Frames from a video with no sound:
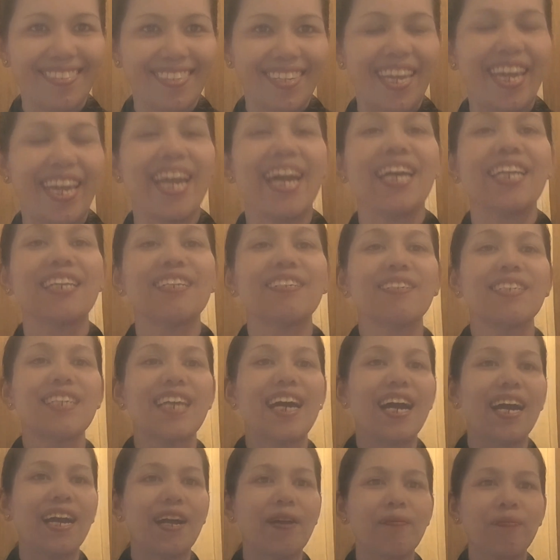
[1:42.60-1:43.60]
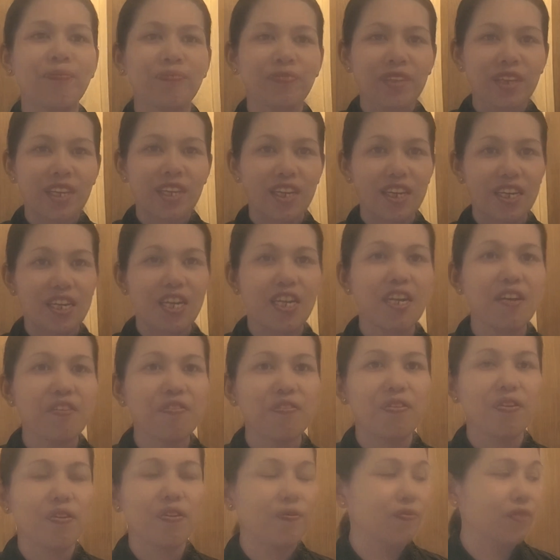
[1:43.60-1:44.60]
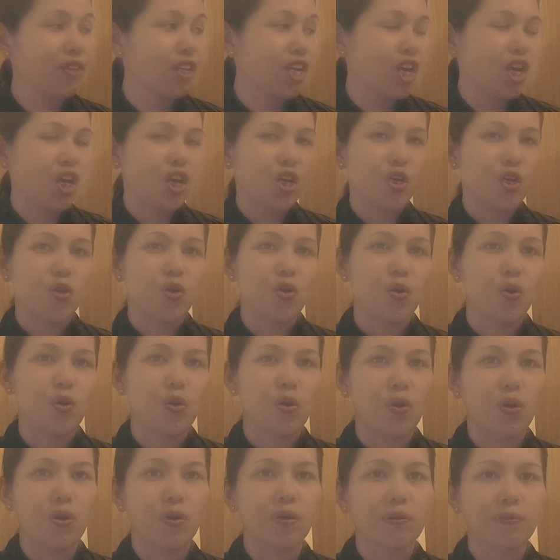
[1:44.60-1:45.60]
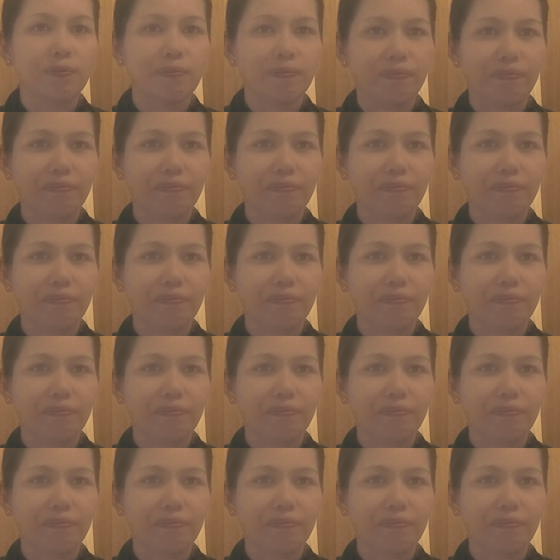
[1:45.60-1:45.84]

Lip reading: and yeah, if you